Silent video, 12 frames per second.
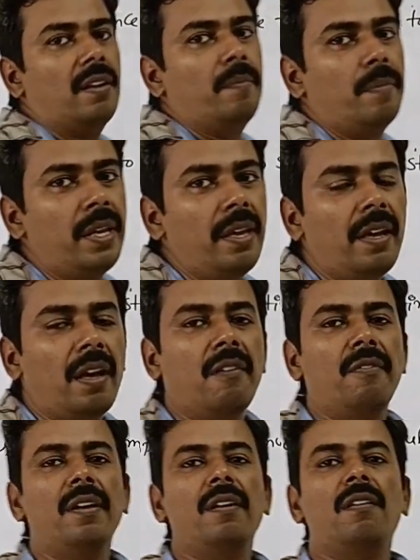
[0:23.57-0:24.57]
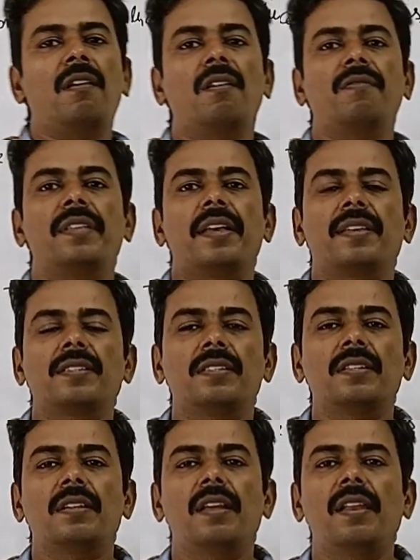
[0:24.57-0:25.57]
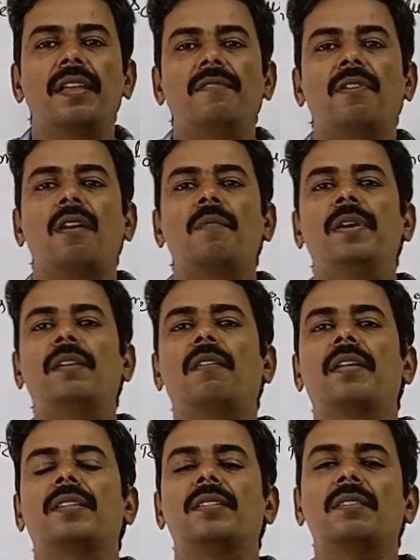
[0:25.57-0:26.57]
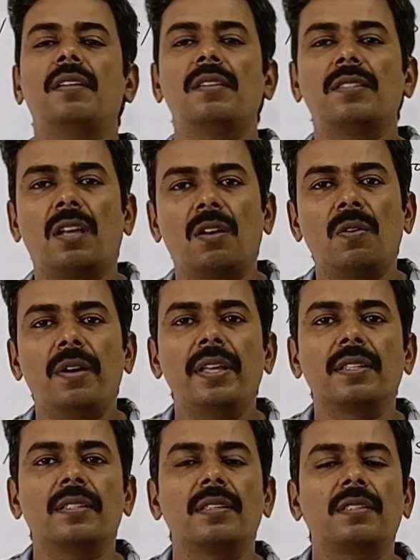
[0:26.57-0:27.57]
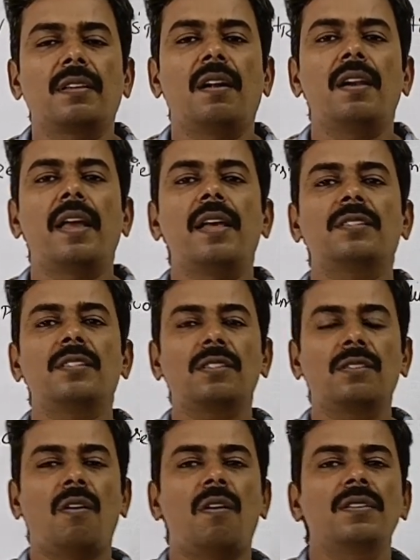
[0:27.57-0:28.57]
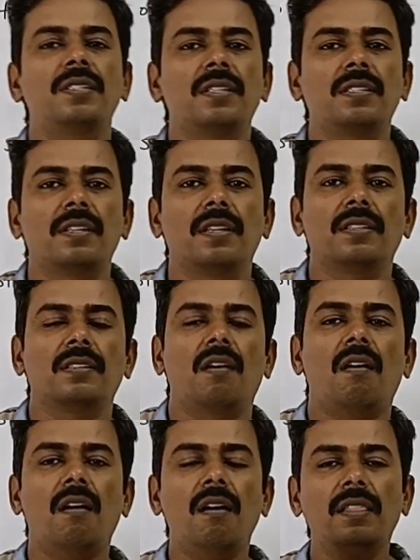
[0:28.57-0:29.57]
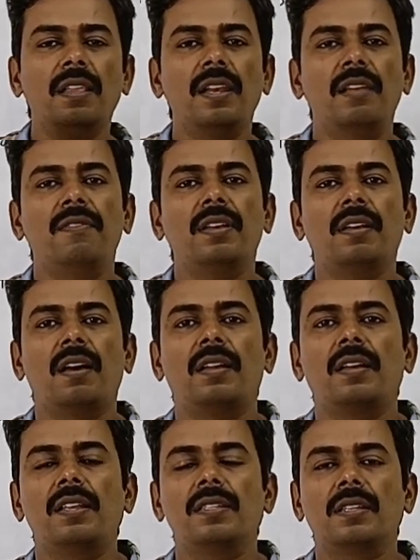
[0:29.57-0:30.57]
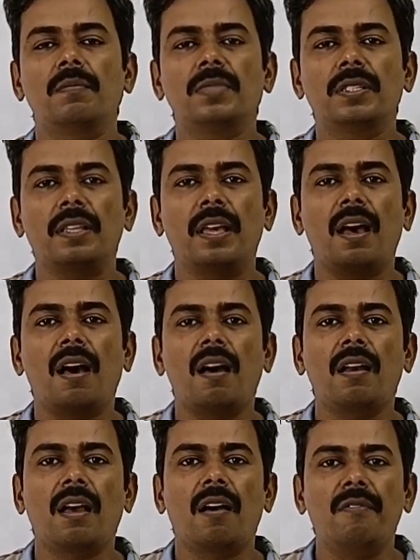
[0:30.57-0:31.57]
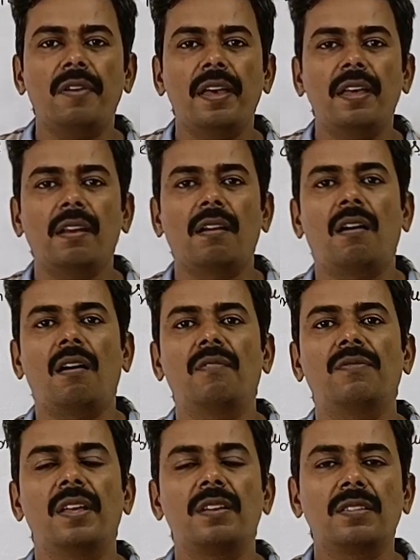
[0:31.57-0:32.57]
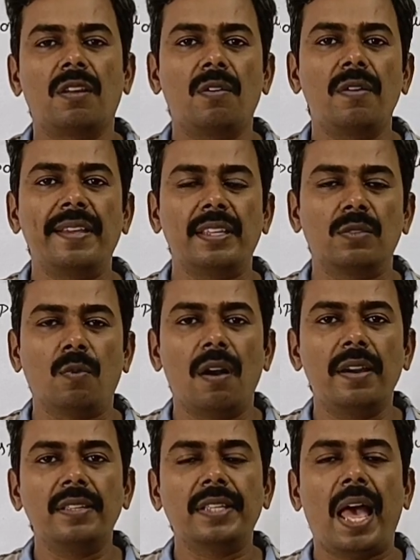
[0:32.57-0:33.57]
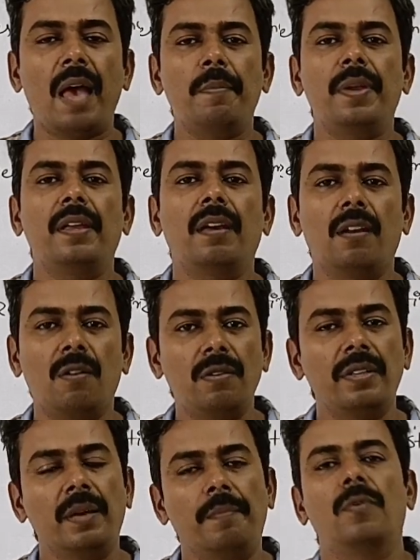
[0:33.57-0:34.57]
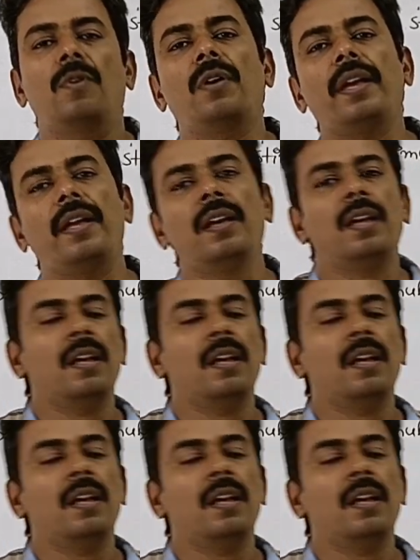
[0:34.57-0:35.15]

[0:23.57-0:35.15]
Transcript: Being aware of the external environment or external surroundings is called as consciousness. All the living organisms, they are aware of their surroundings, what is happening around them. Okay.